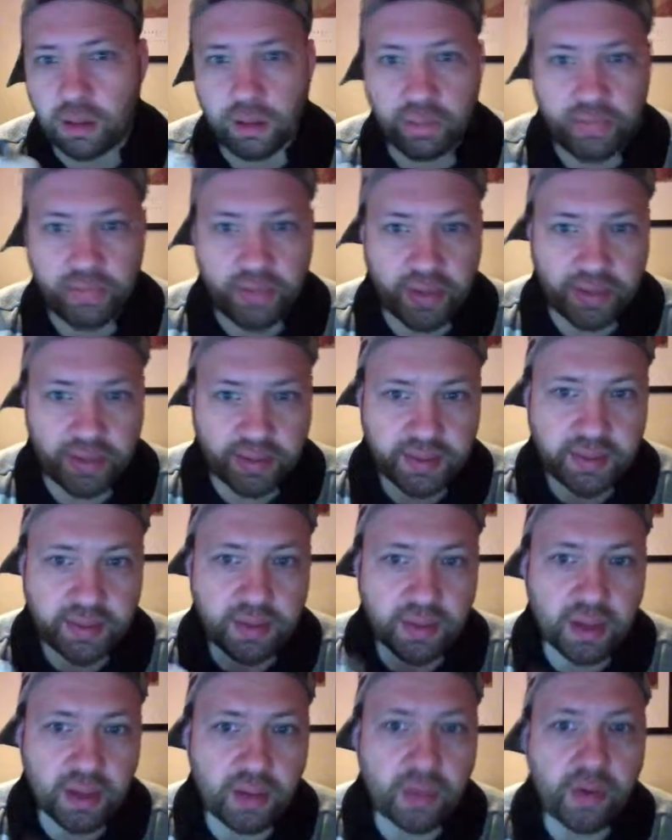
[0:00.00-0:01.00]
the
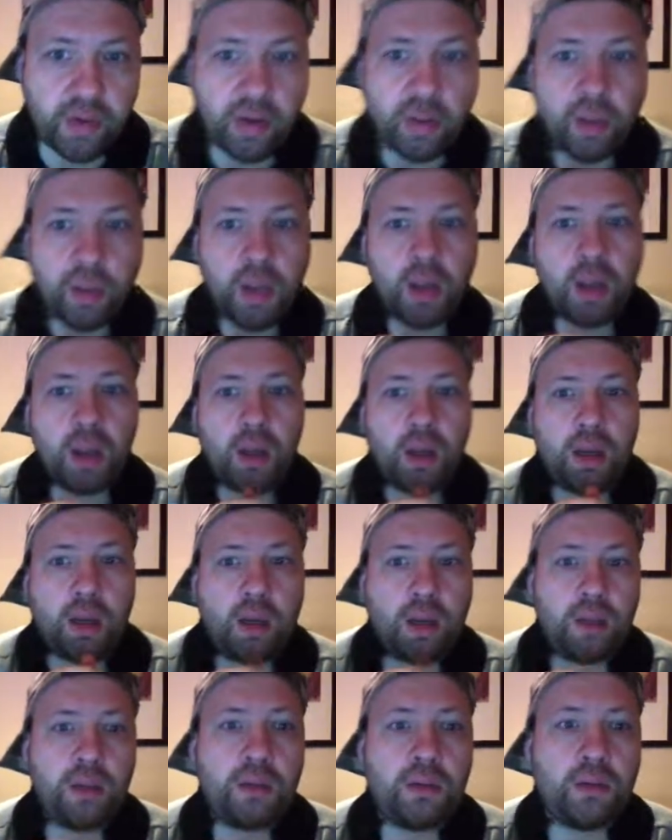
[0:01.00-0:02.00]
scenario, in
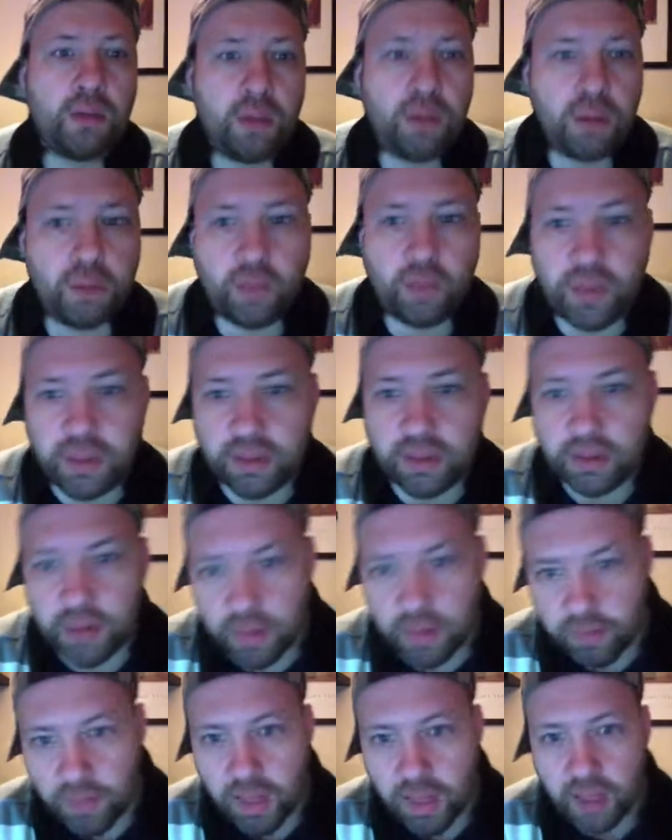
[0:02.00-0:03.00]
accordance with the
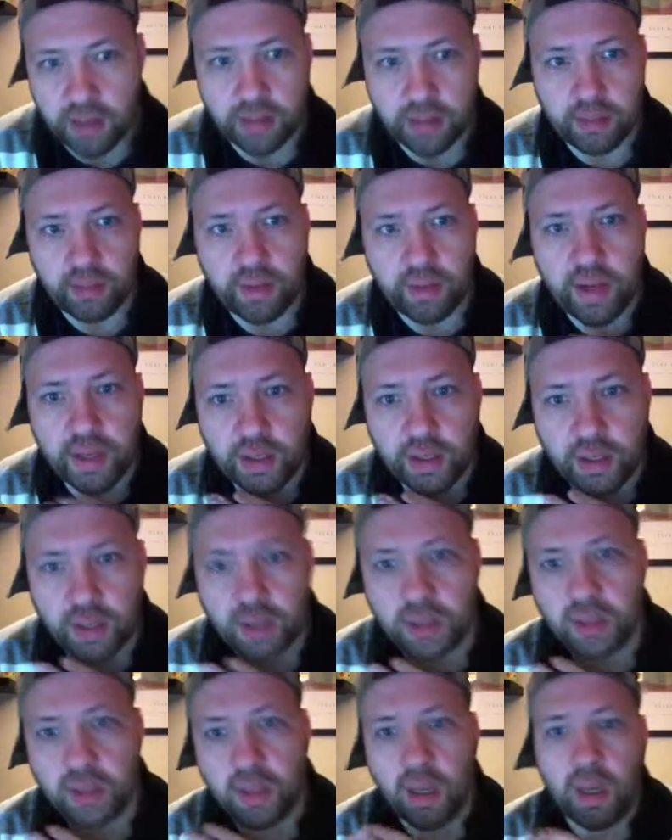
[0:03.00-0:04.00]
main narration
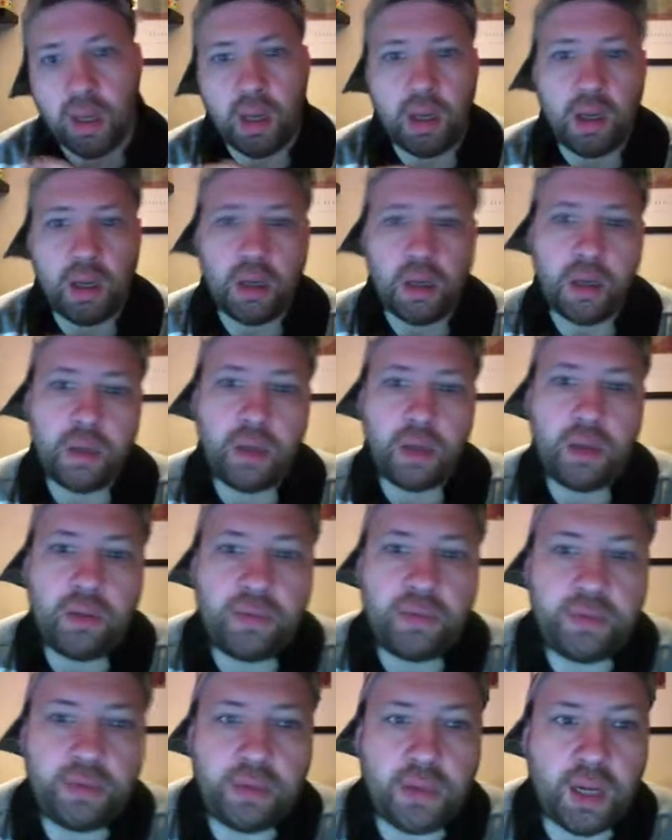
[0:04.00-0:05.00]
of
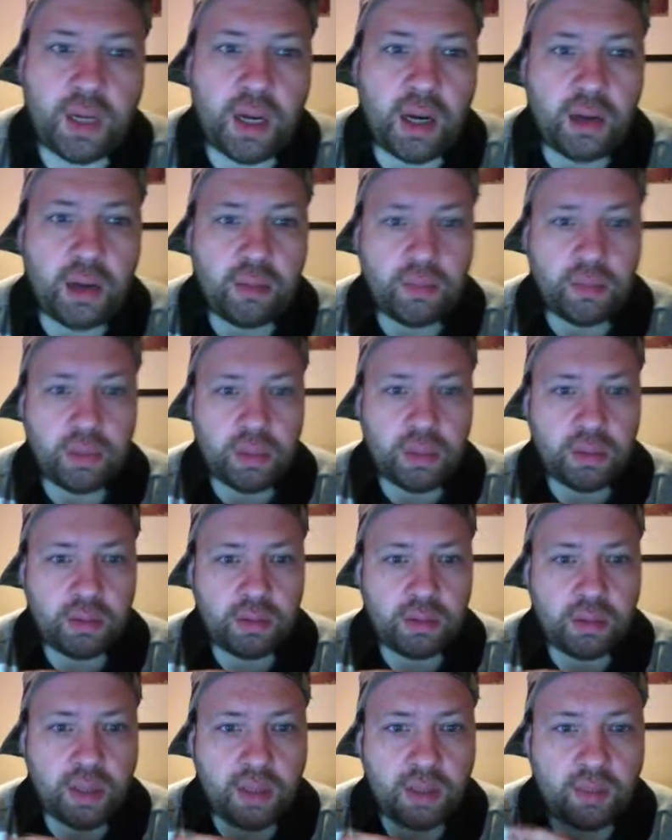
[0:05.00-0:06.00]
Umbra to
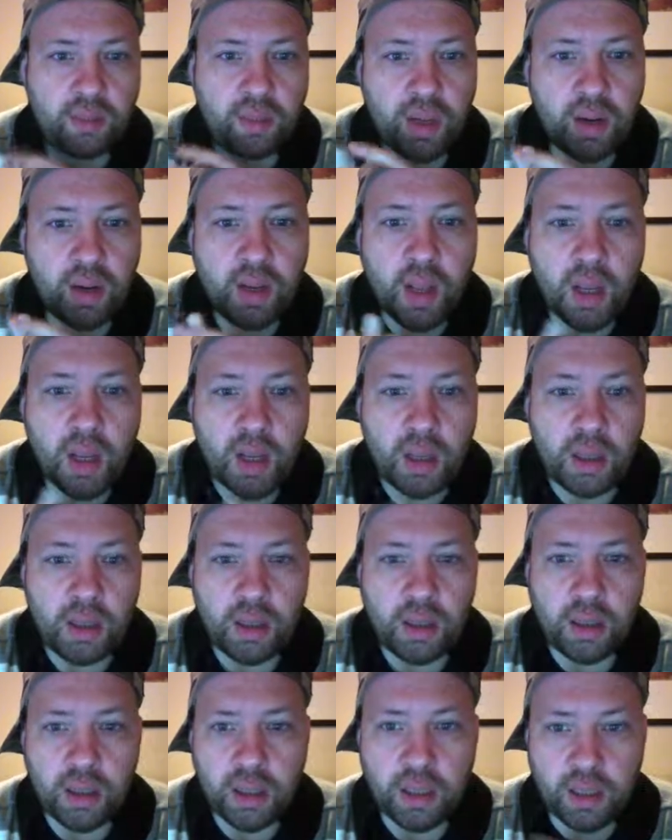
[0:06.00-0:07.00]
Umbra. Here
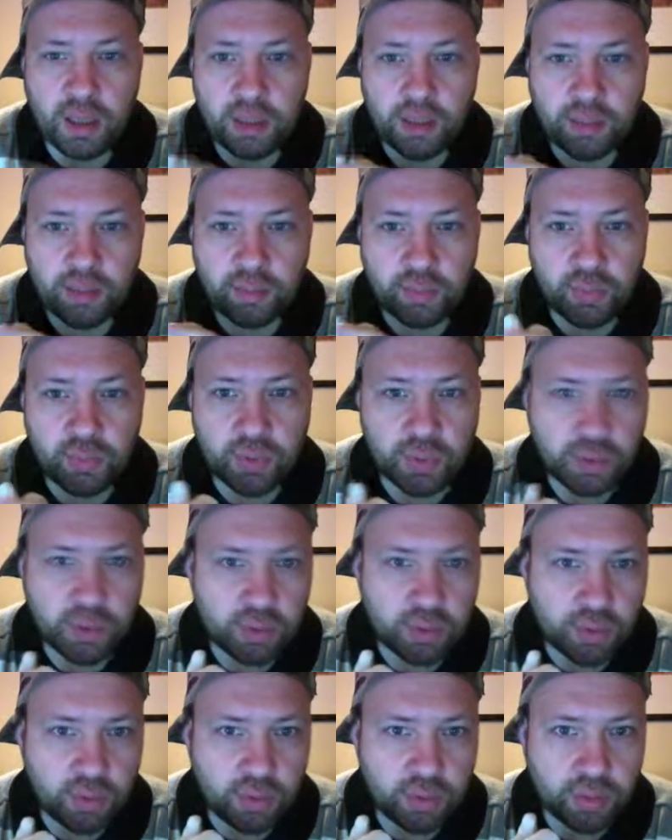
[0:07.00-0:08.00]
I'm going
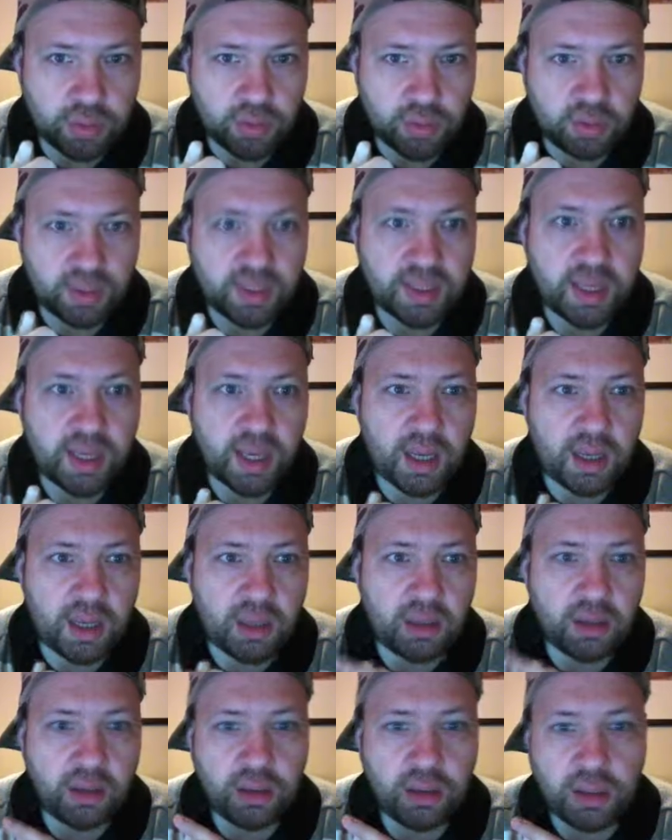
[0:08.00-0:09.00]
to
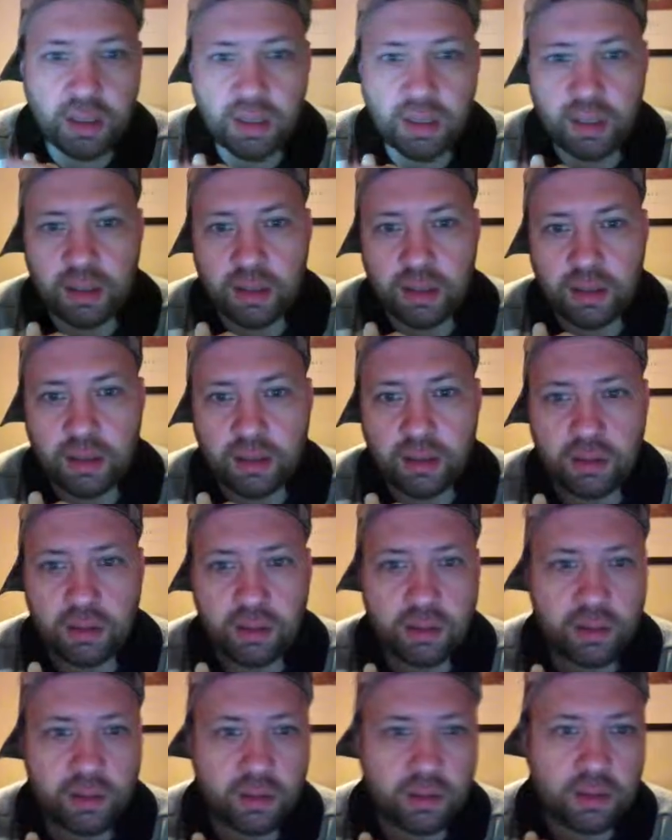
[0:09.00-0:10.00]
scale and
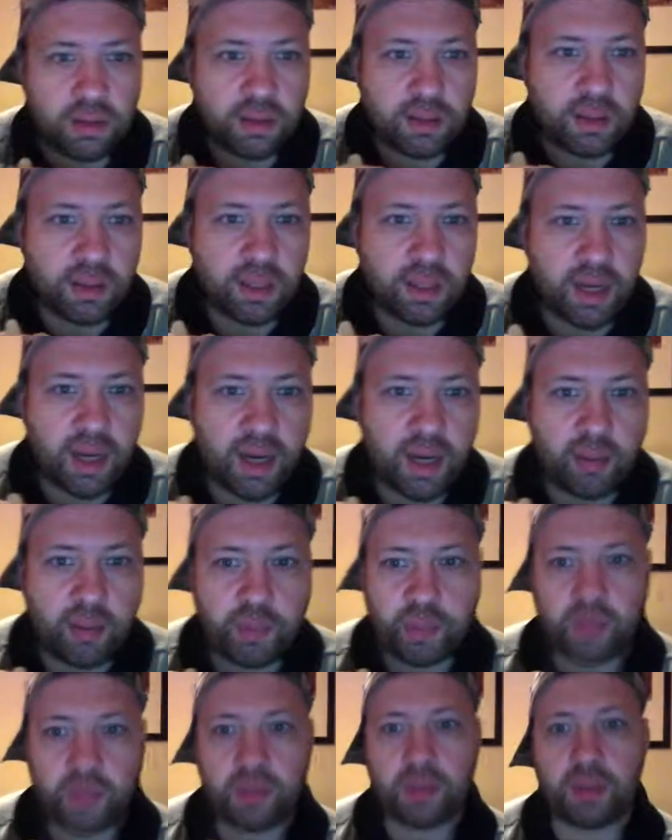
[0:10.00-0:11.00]
set
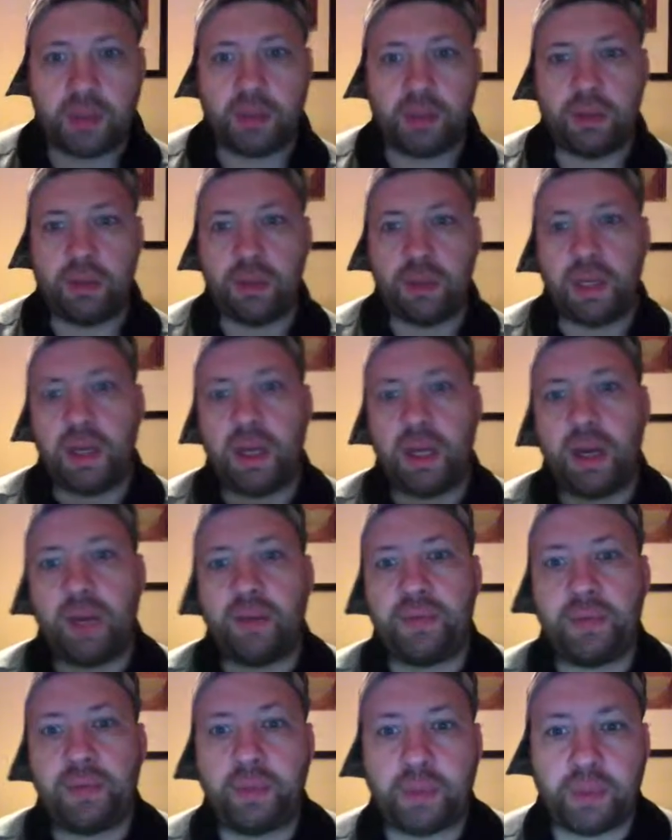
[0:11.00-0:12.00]
up the
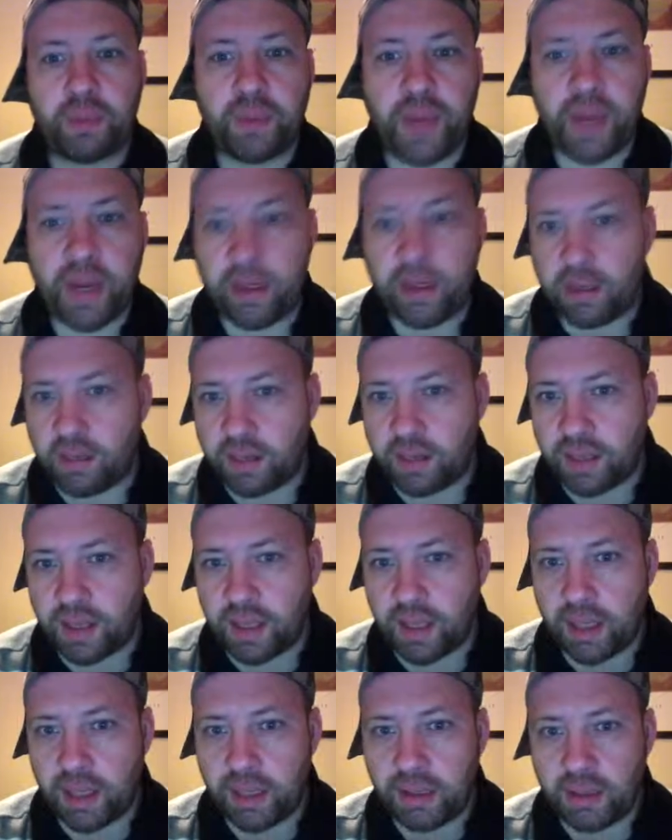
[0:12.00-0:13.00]
floor plan
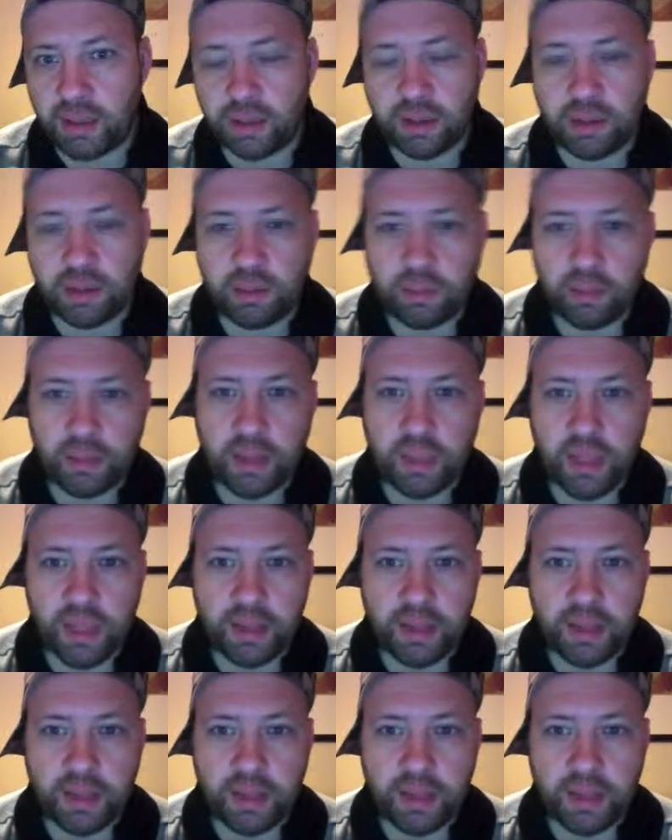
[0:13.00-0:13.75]
inside my